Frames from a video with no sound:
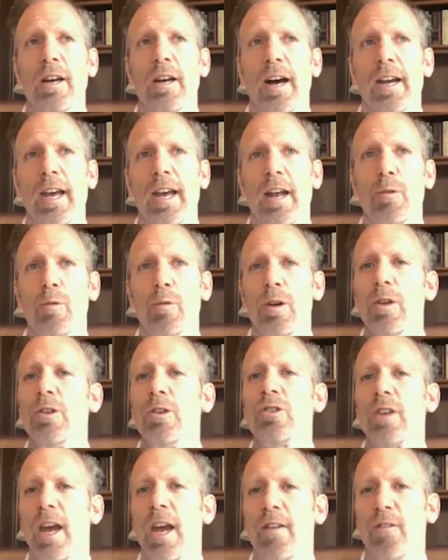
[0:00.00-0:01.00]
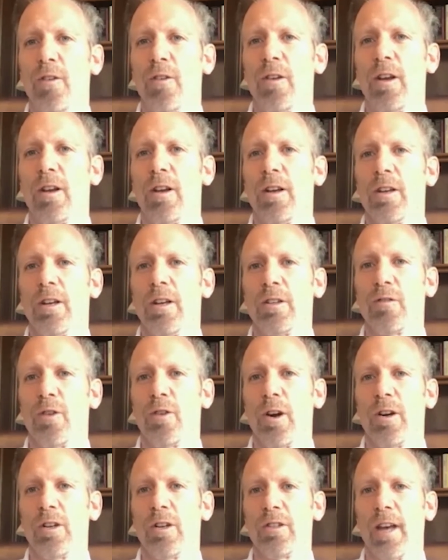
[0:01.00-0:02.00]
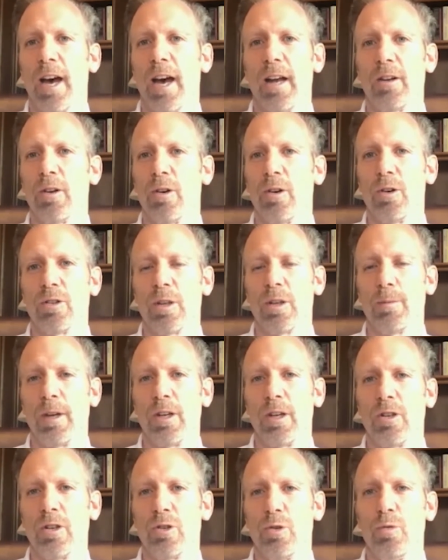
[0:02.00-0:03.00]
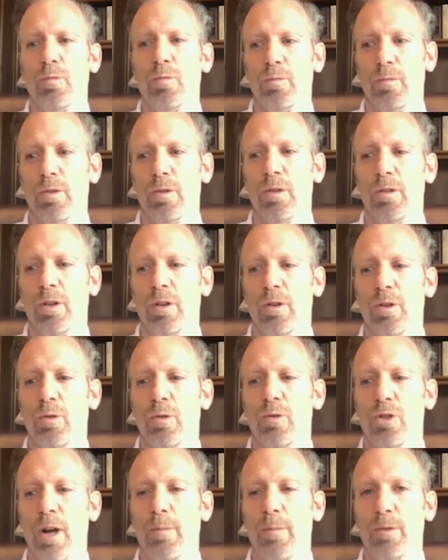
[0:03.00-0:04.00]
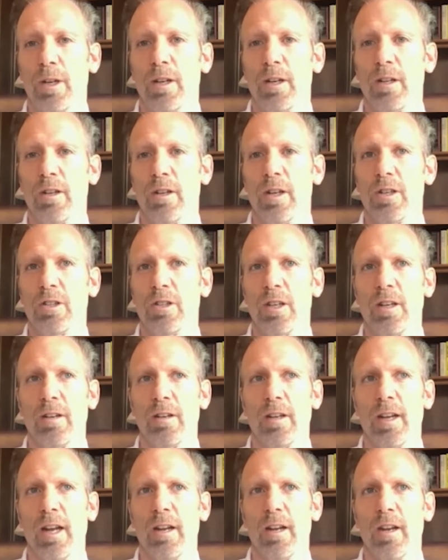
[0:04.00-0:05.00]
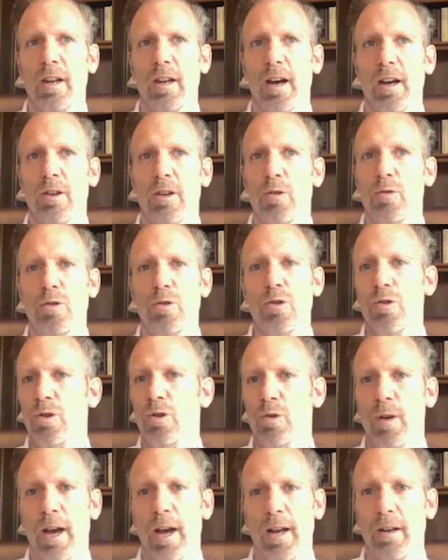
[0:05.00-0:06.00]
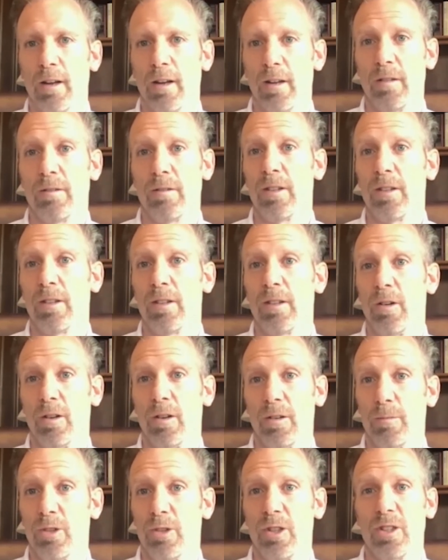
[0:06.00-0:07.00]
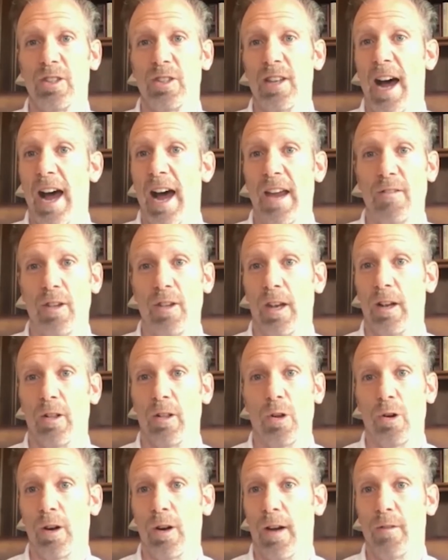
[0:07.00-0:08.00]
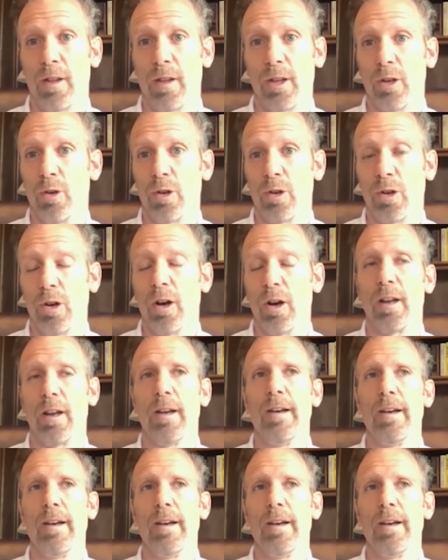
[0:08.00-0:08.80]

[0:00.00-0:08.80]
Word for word: again what do you say for, uh, as far as that goes i mean because you you know you jumped into this and and uh, you knew you had to you know just dive in and learn everything you could